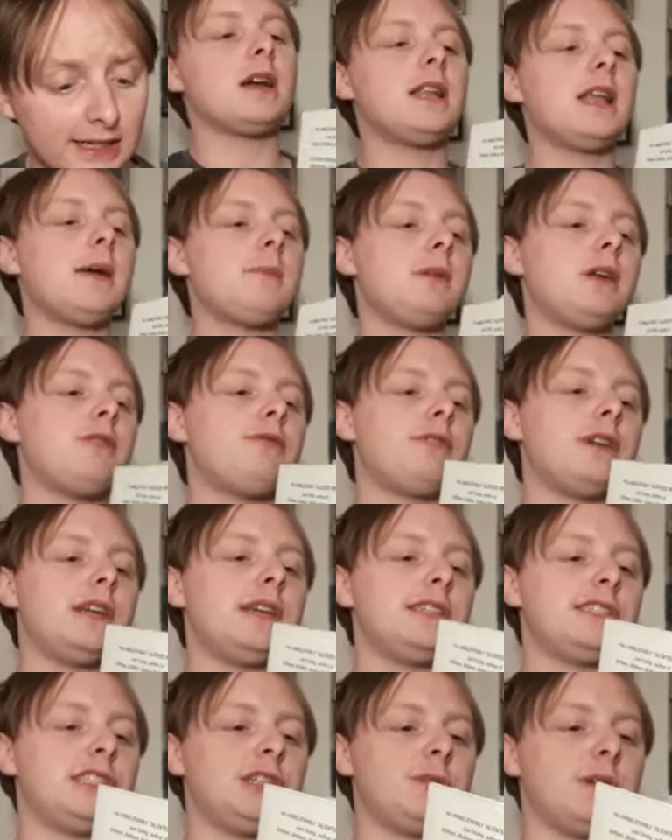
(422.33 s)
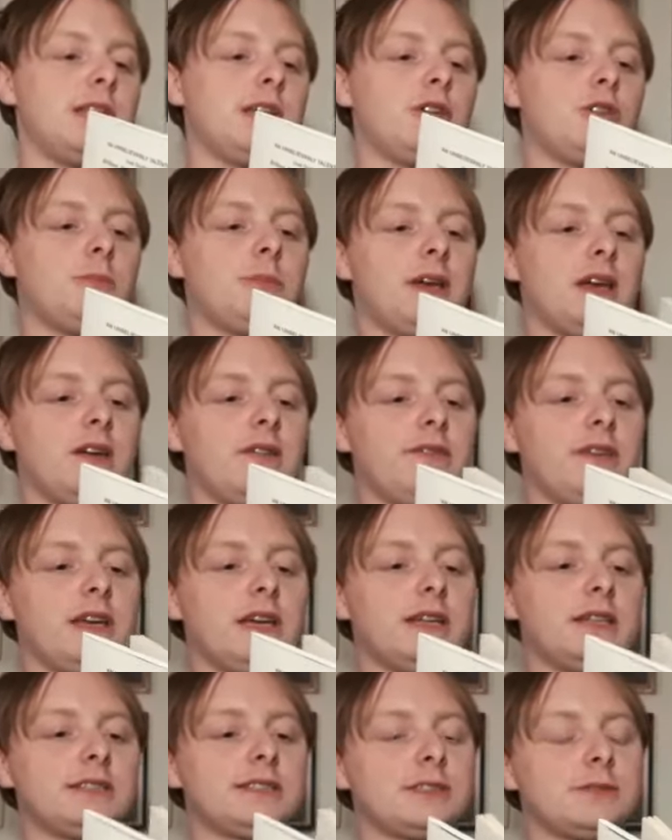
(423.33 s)
Let me read you a little bit of
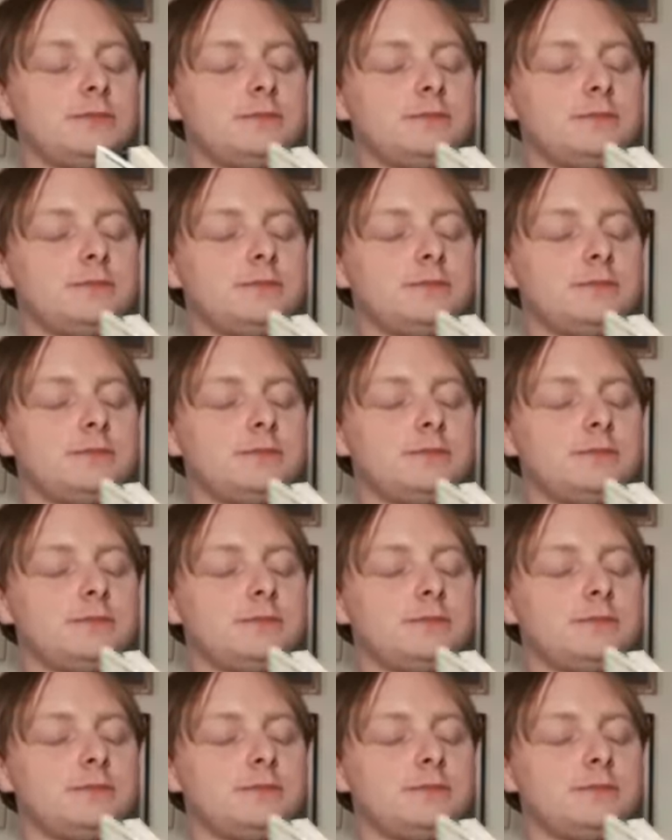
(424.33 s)
it.